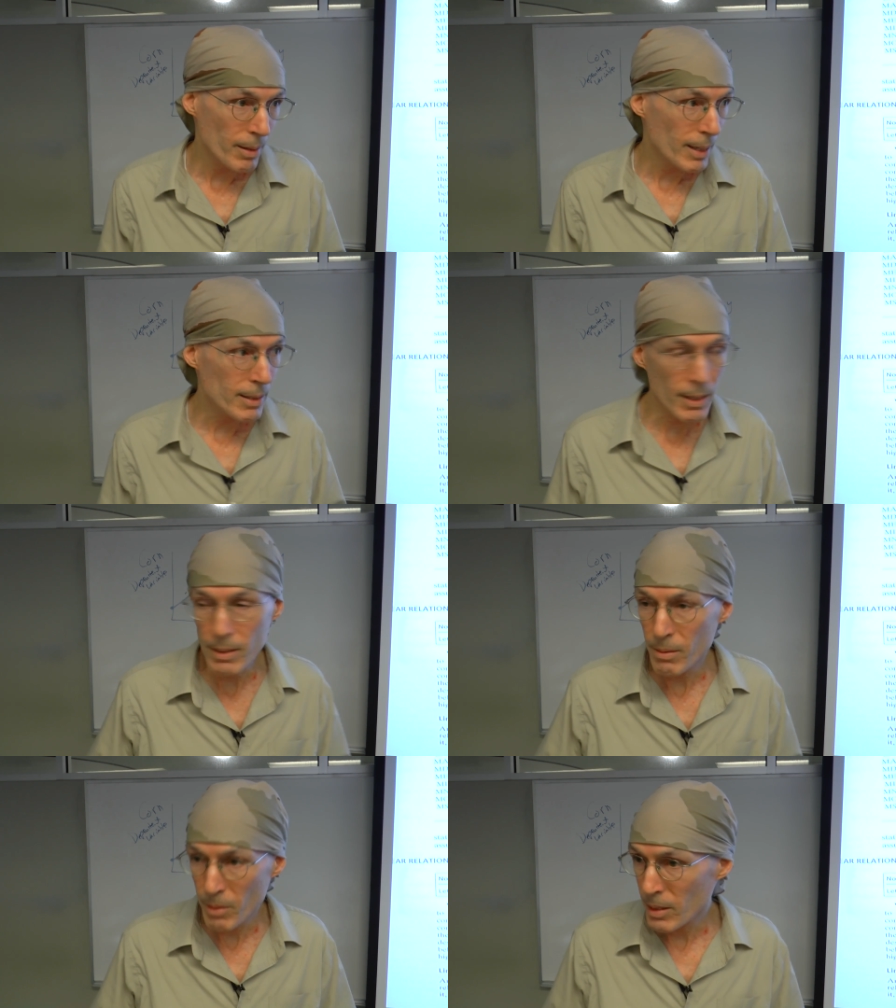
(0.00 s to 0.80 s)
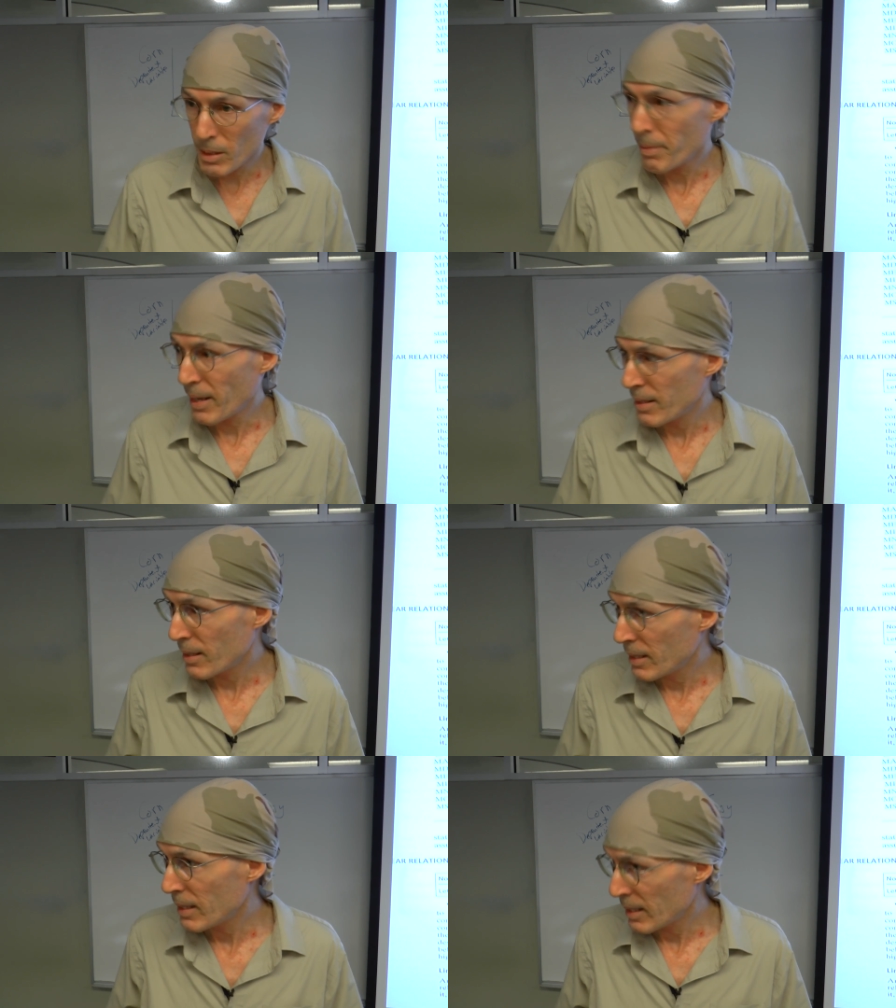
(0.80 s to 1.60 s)
It doesn't really depend
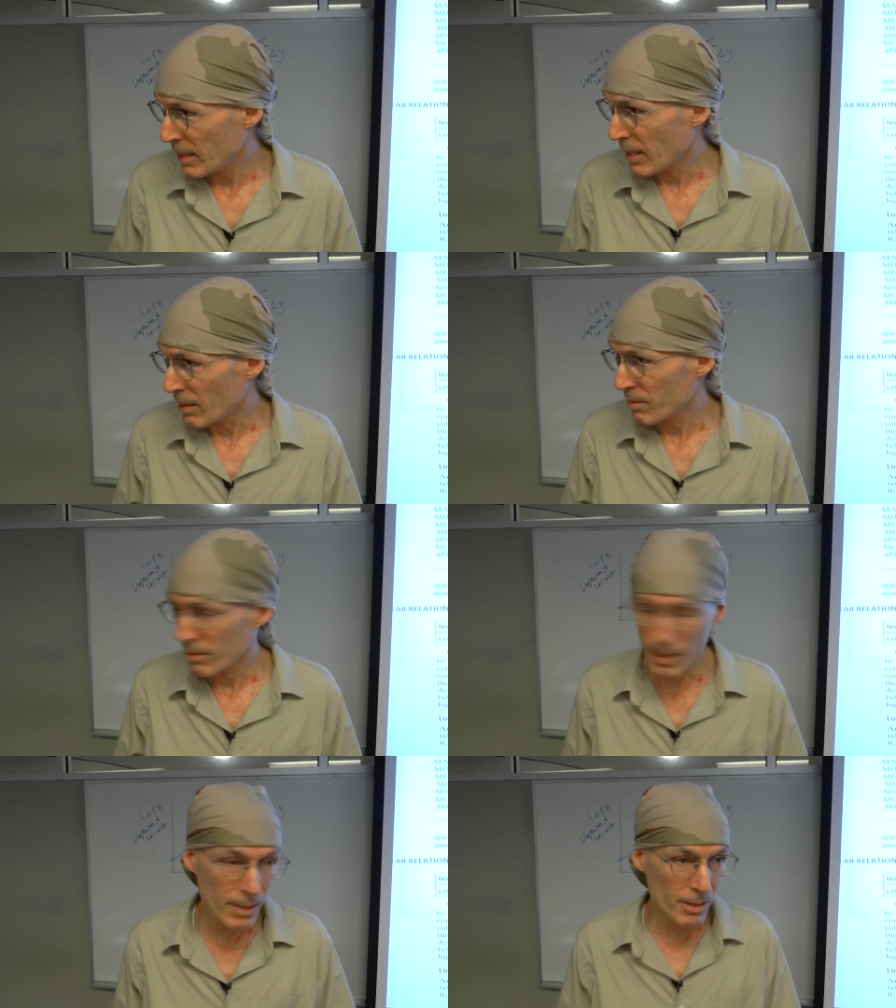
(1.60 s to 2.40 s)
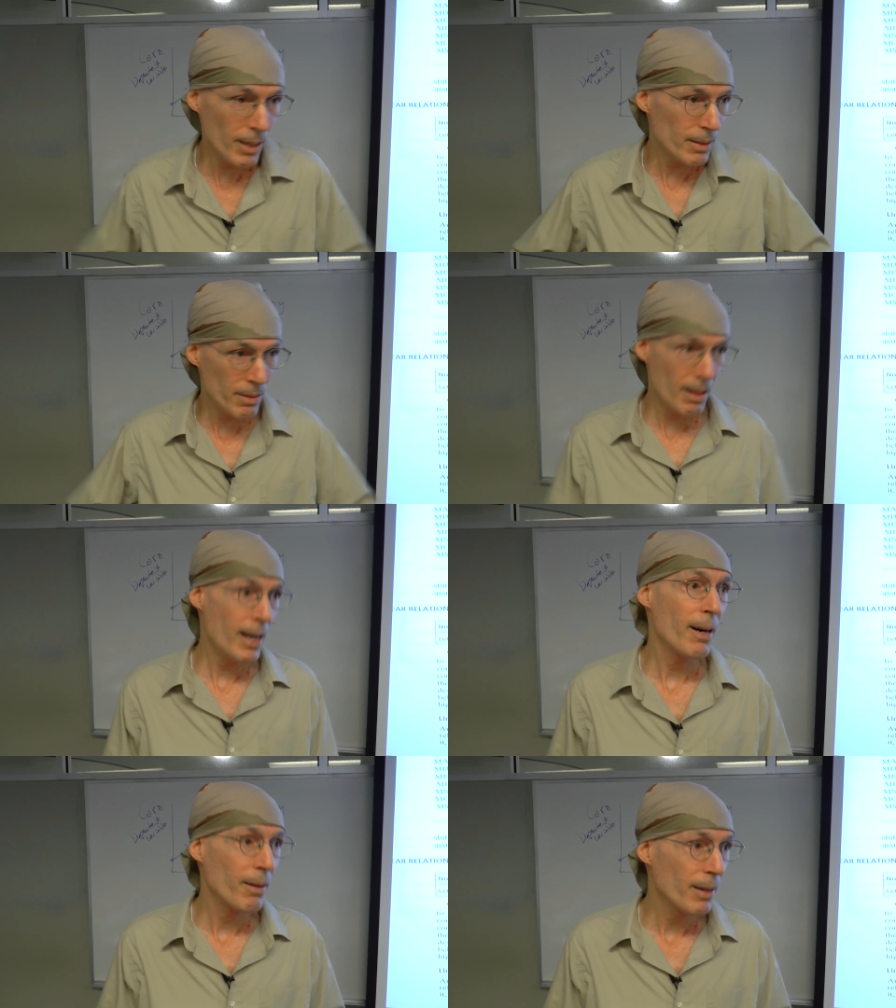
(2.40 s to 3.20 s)
on anything else. It's just
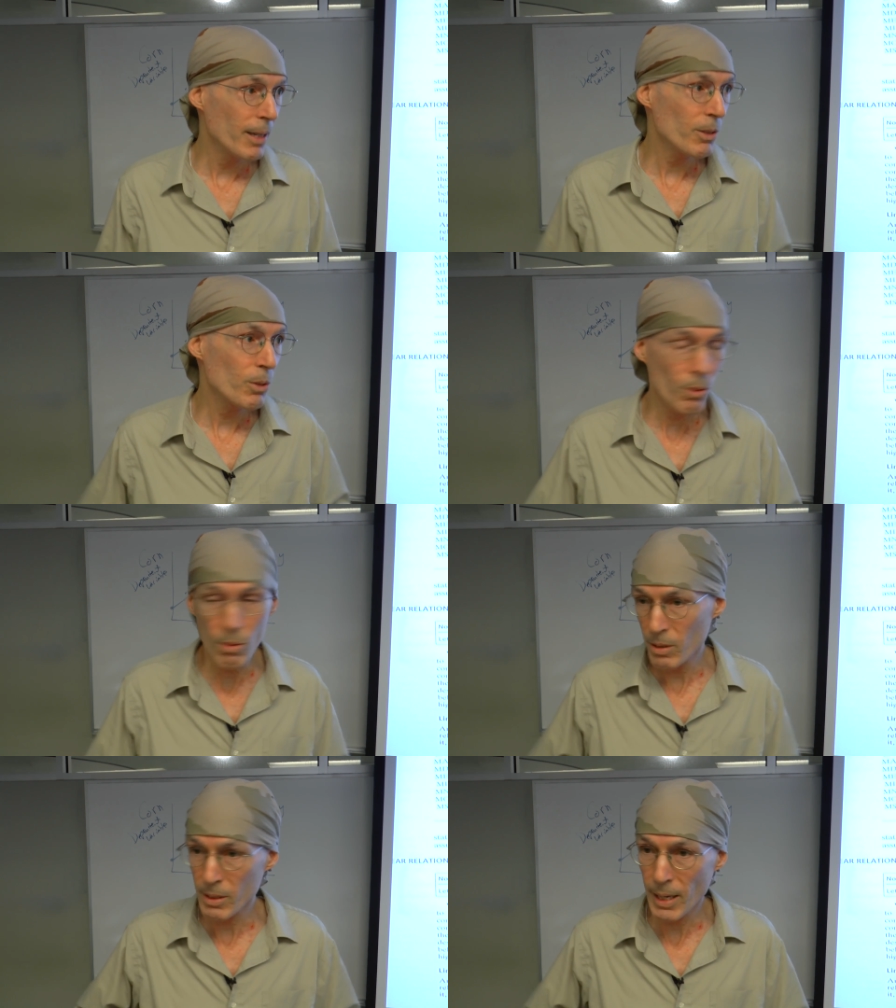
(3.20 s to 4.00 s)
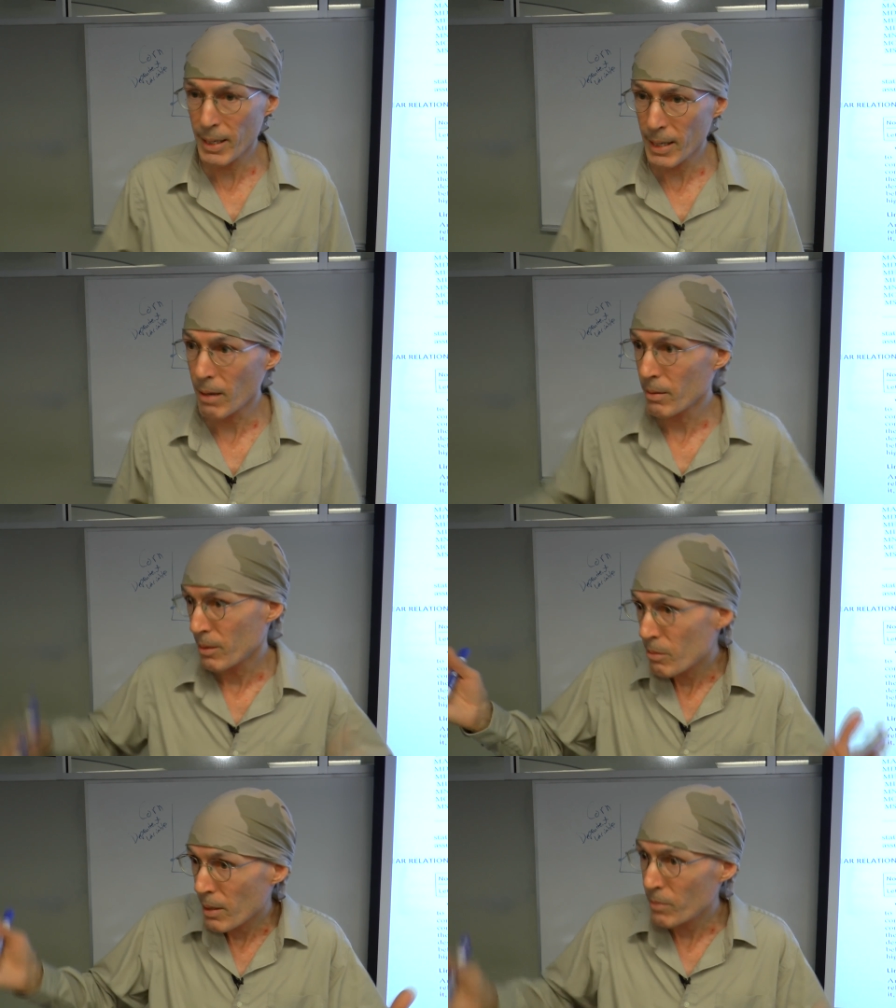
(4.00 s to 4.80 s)
there. It's cool, it's hanging out,
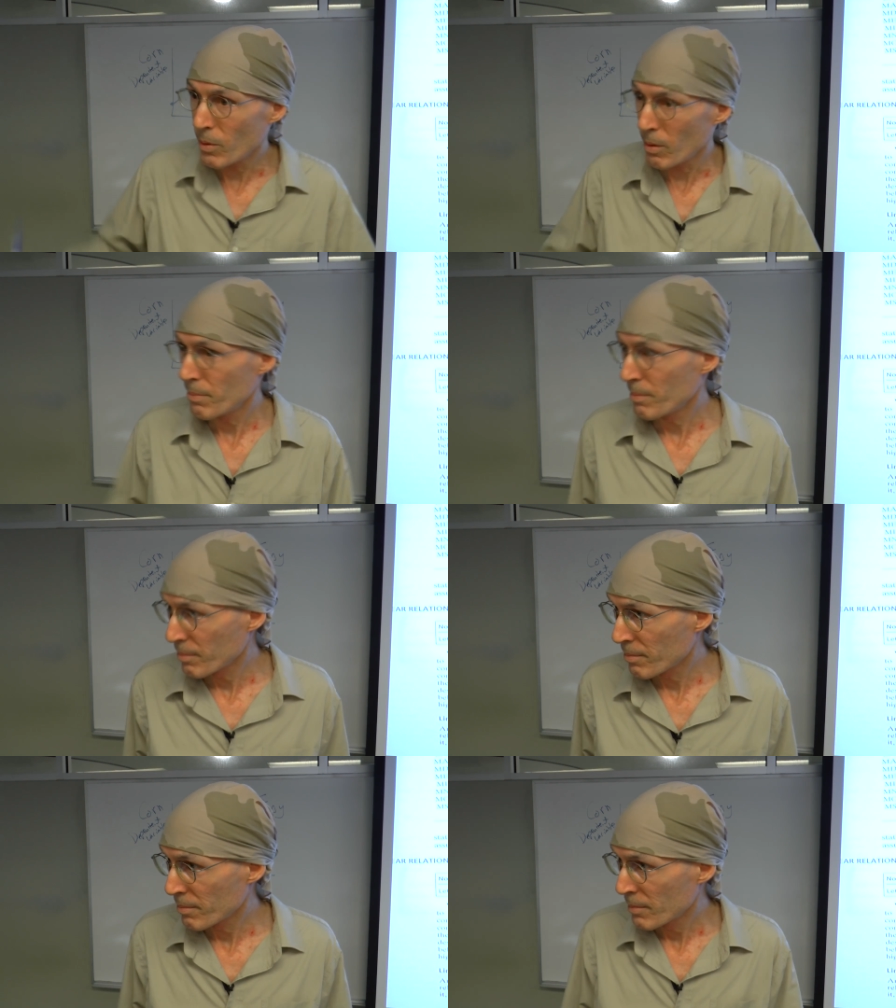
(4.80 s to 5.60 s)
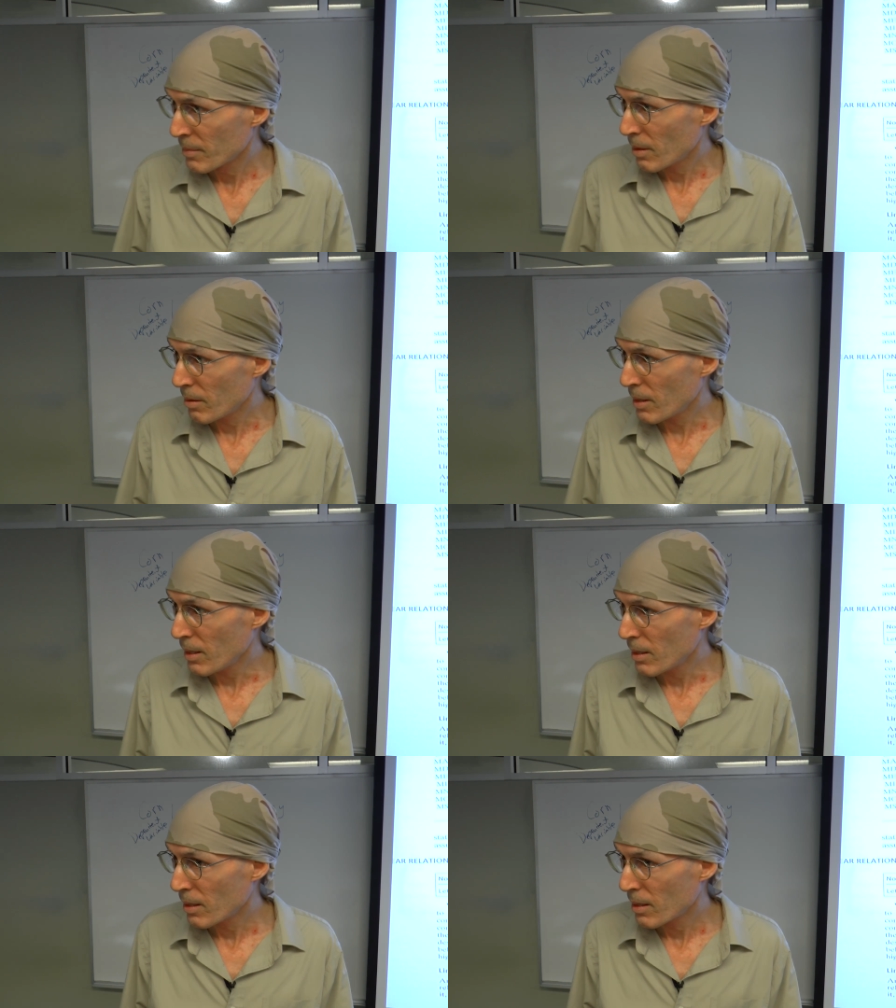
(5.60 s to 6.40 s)
it's rainfall. Okay?